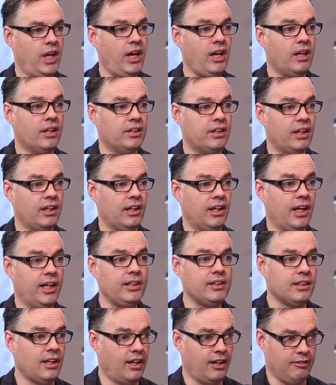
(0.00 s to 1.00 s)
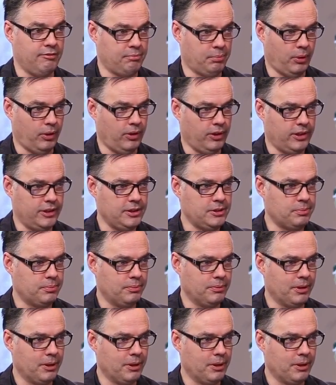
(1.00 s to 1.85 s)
Yeah, they like to have parties.